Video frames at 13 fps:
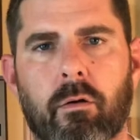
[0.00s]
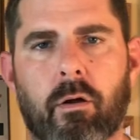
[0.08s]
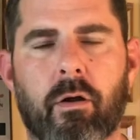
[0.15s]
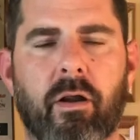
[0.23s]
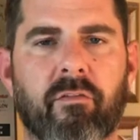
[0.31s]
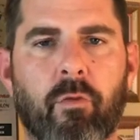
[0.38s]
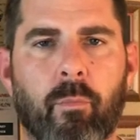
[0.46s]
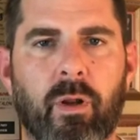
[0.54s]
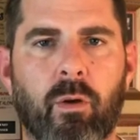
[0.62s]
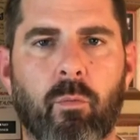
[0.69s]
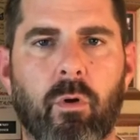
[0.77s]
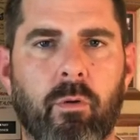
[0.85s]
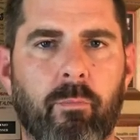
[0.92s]
All right,
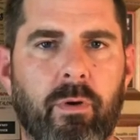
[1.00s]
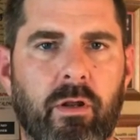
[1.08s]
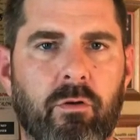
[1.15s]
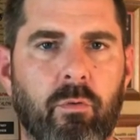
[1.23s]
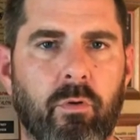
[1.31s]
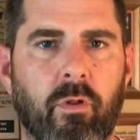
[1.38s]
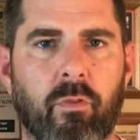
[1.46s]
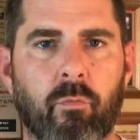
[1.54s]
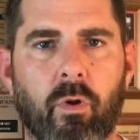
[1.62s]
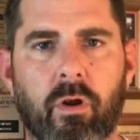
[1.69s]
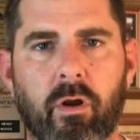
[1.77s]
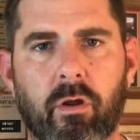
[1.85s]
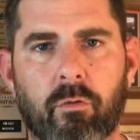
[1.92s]
everybody, welcome back to another
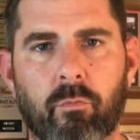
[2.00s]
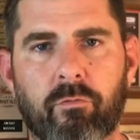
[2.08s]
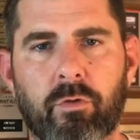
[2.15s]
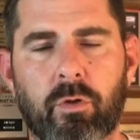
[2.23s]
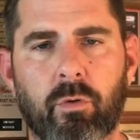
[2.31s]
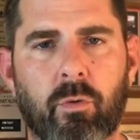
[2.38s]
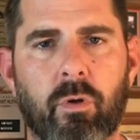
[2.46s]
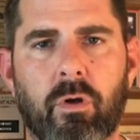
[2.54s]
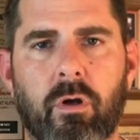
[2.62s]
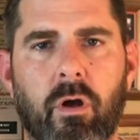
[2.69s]
Run and Gun review.